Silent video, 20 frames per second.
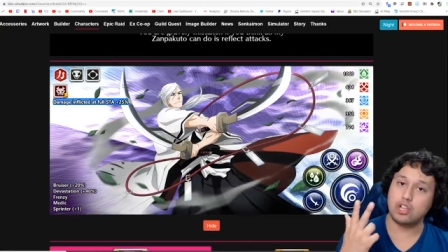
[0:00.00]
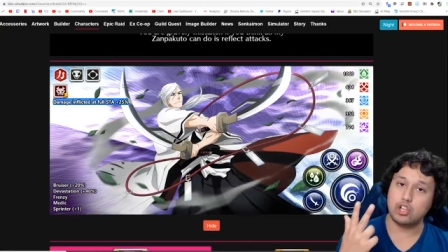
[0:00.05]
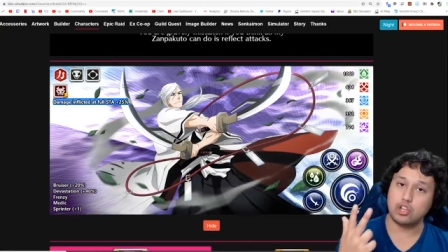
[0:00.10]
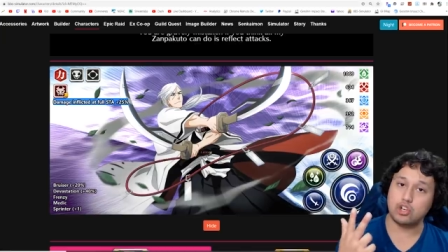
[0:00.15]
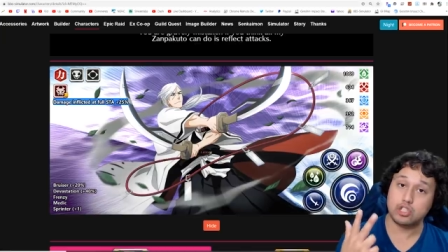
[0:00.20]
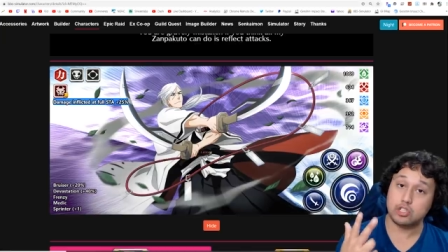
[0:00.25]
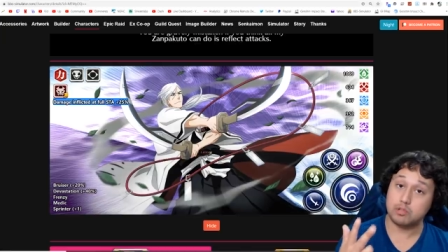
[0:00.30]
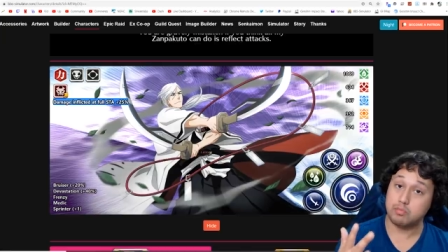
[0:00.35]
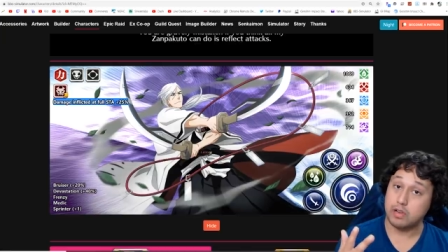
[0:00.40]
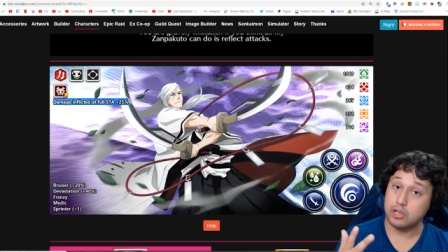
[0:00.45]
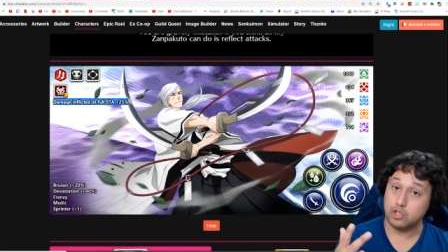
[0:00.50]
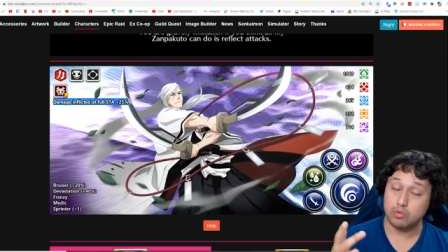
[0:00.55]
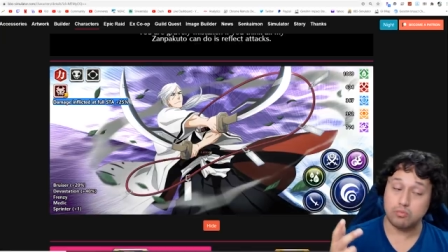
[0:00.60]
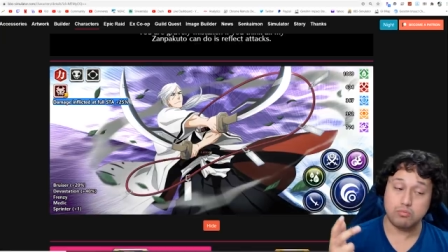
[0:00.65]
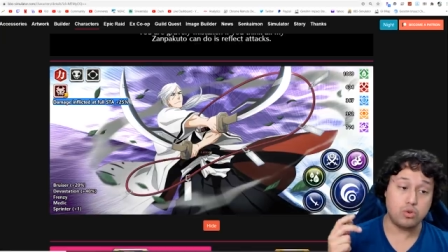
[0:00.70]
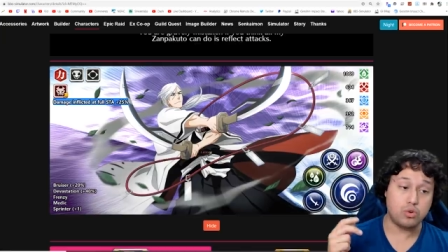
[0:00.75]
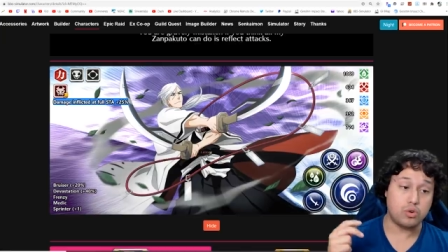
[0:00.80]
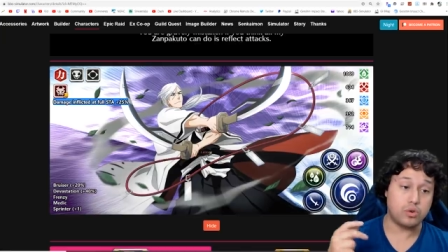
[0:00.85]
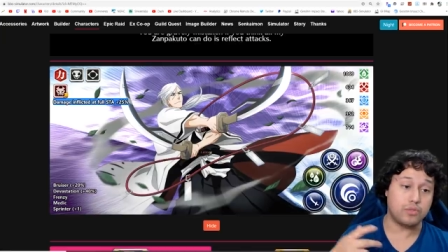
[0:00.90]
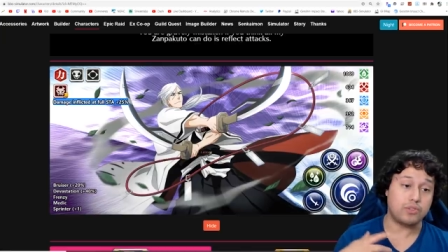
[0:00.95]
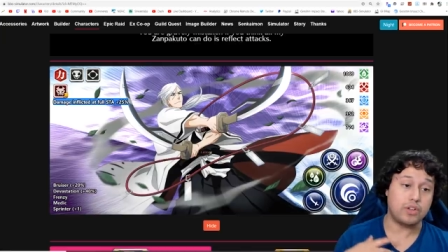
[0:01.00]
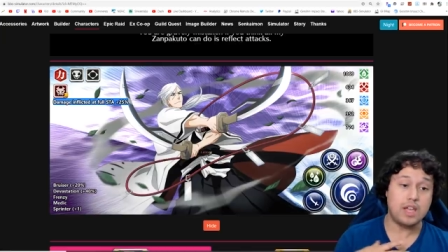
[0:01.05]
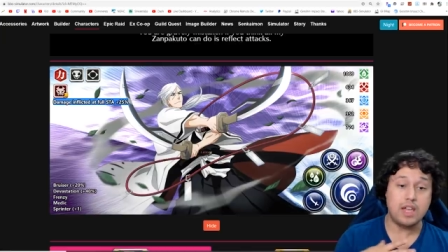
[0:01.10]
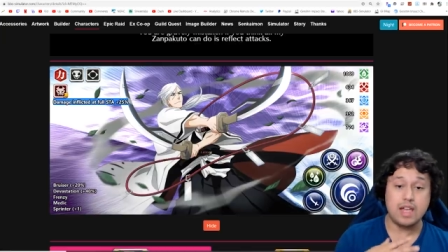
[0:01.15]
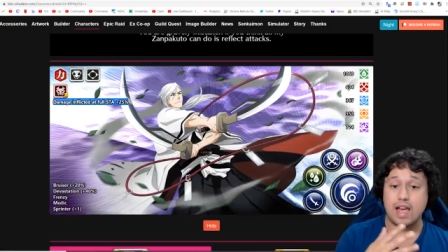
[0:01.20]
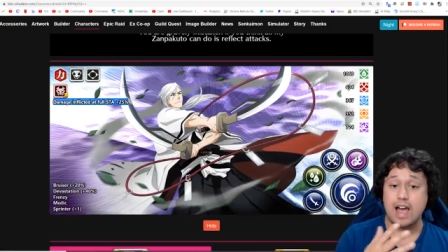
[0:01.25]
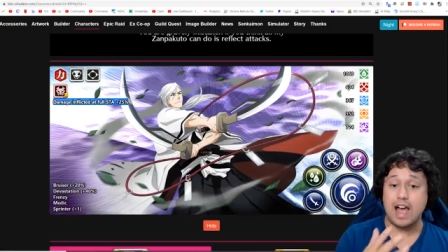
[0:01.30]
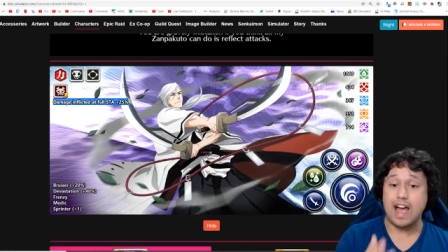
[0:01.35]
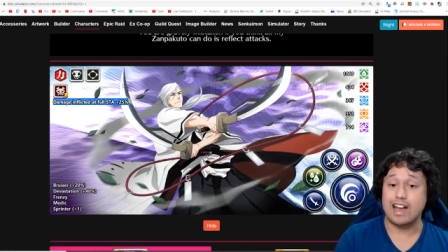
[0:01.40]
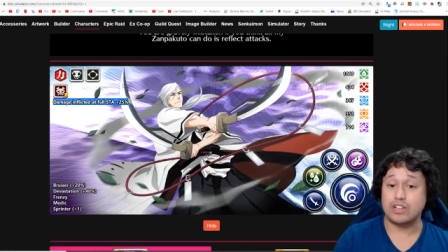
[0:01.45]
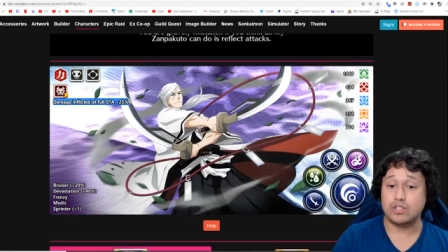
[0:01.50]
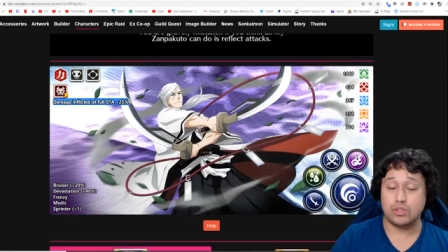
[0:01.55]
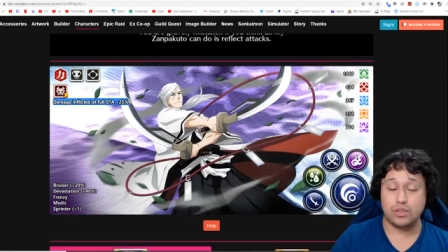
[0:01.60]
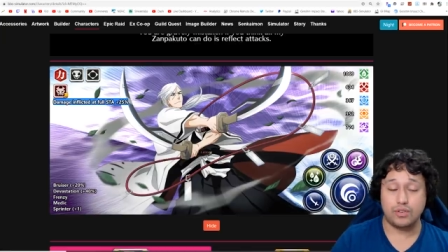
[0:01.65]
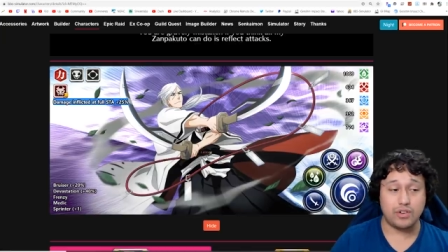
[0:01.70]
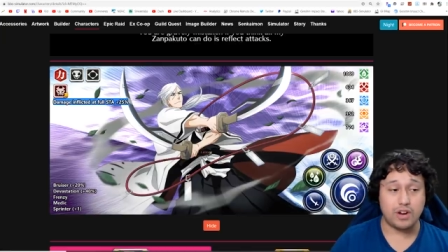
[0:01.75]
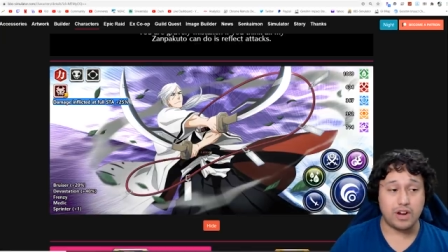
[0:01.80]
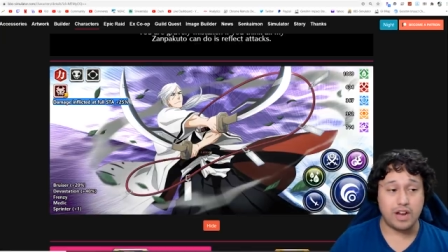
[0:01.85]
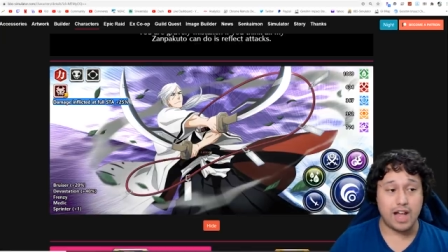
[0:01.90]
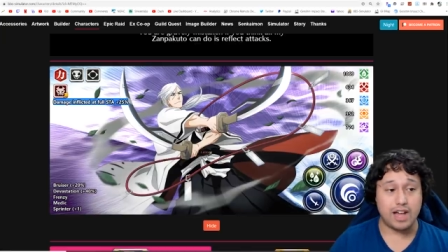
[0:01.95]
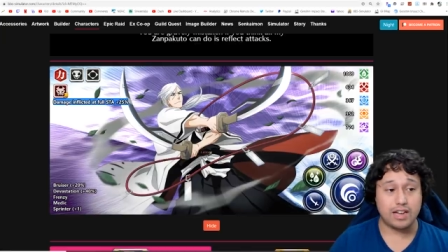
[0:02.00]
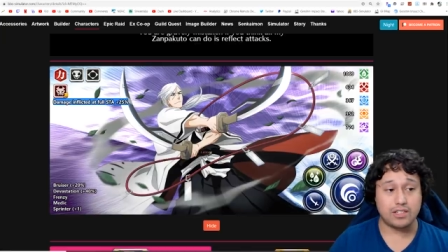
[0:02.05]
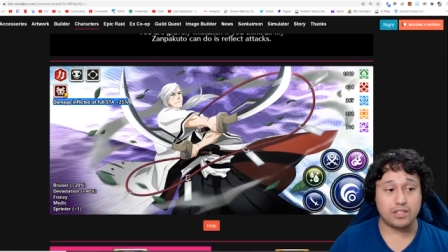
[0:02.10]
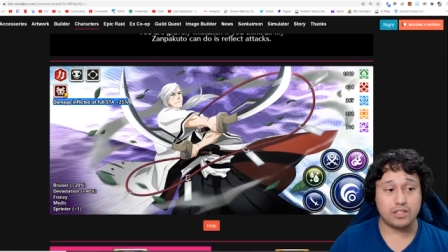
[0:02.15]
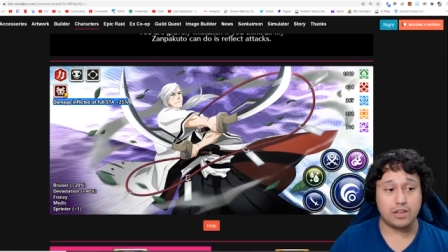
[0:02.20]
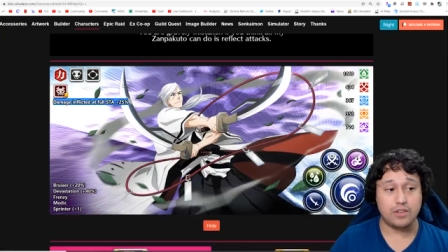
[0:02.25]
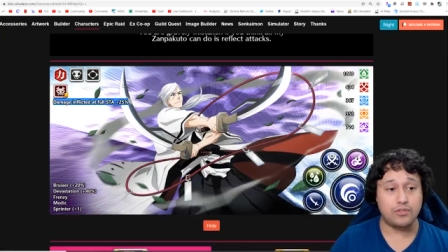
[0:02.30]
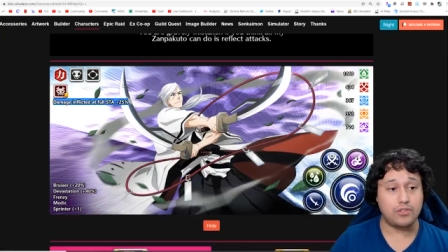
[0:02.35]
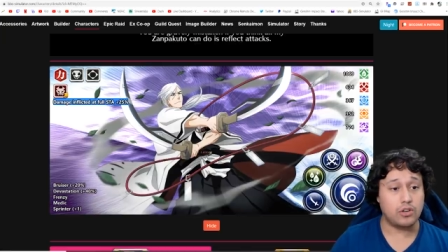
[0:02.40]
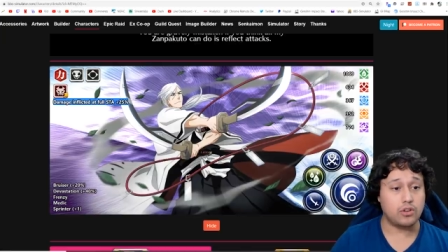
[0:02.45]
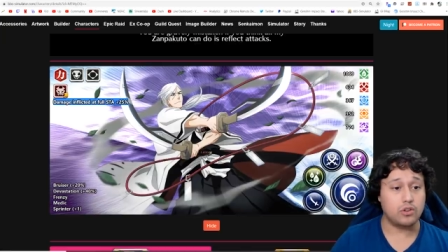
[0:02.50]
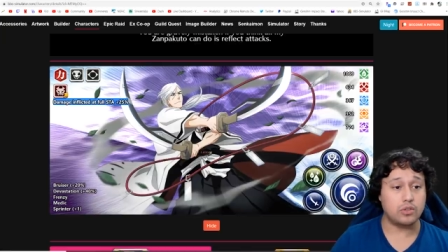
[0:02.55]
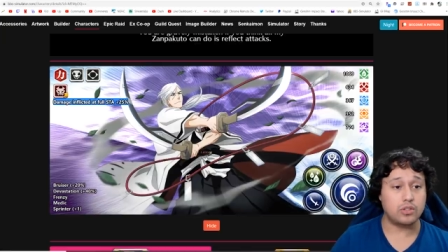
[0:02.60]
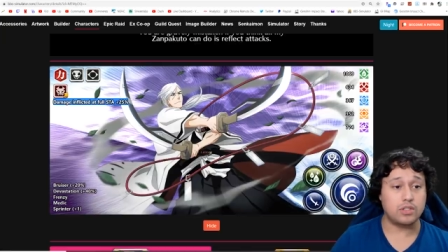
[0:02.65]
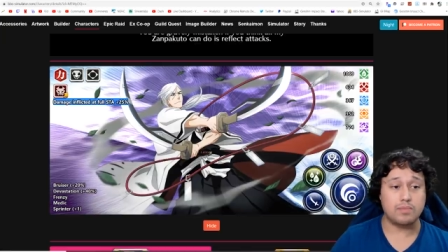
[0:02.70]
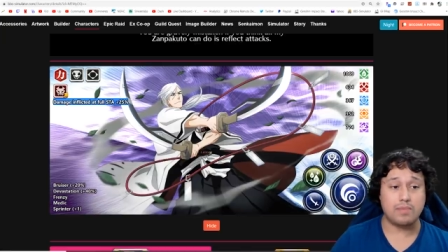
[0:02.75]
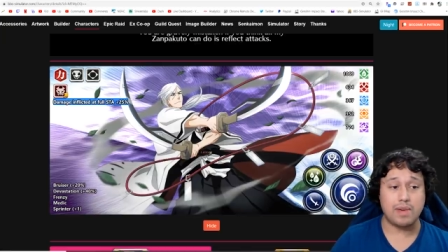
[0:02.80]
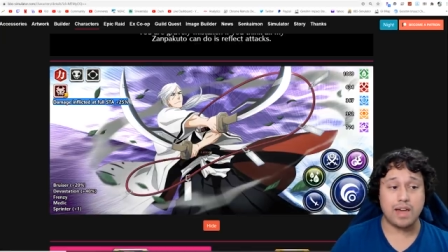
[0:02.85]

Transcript: your special move actually very excellent if you're using